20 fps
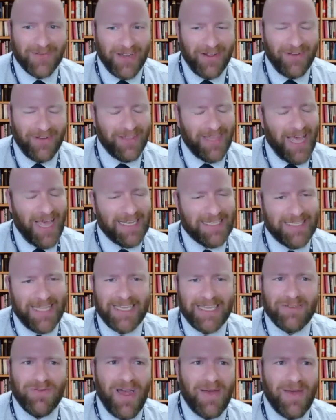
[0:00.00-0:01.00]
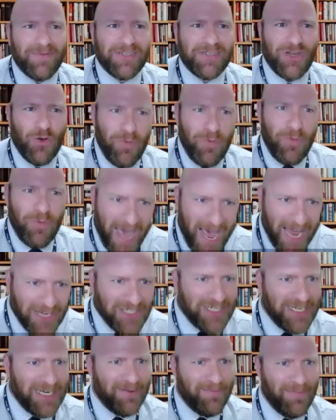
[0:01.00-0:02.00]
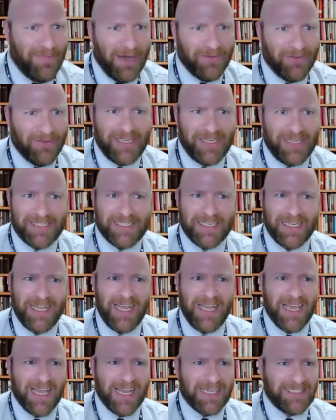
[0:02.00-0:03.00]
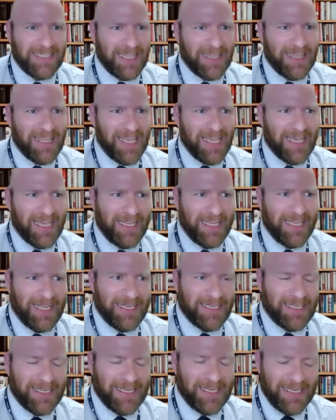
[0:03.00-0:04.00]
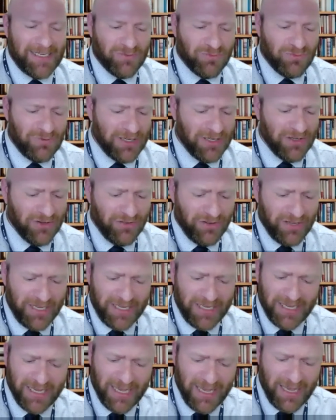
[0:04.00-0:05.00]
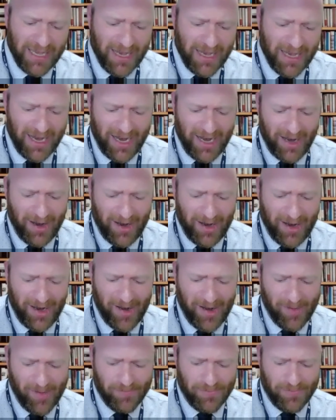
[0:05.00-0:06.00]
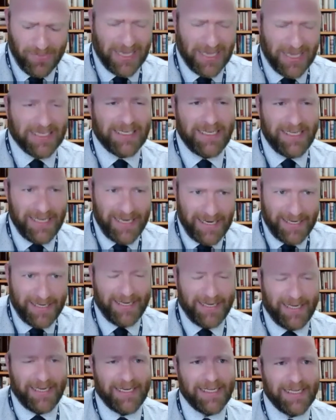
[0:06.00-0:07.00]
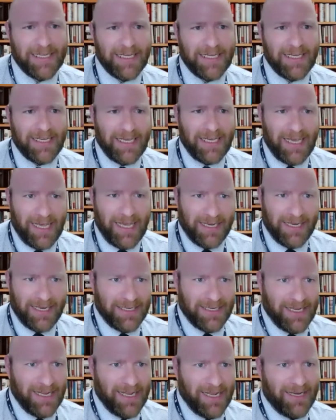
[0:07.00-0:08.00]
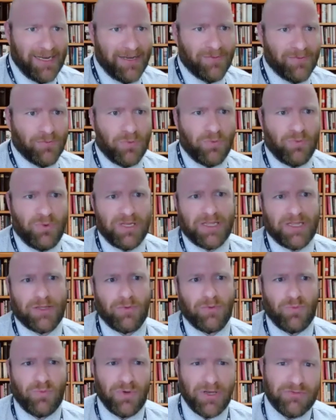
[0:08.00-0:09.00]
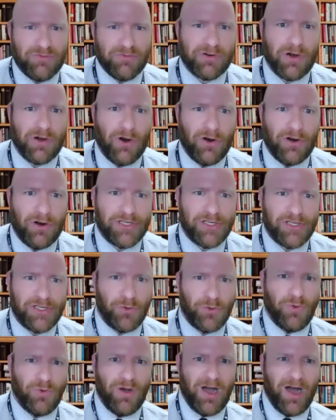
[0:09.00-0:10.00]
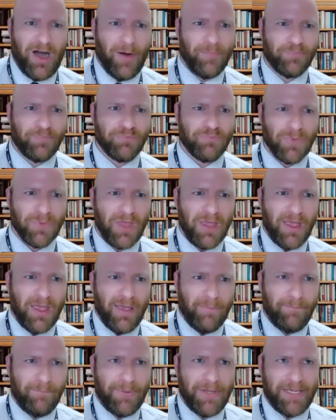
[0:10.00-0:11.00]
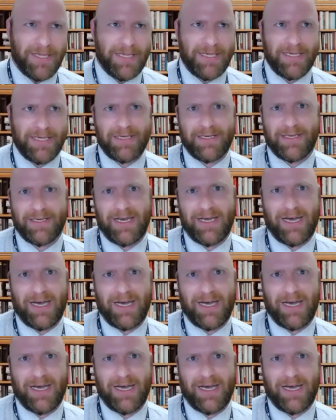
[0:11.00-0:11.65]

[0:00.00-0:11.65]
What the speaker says: So that's why I'm so passionate about this, because I think it's really it's needed, and with regard to being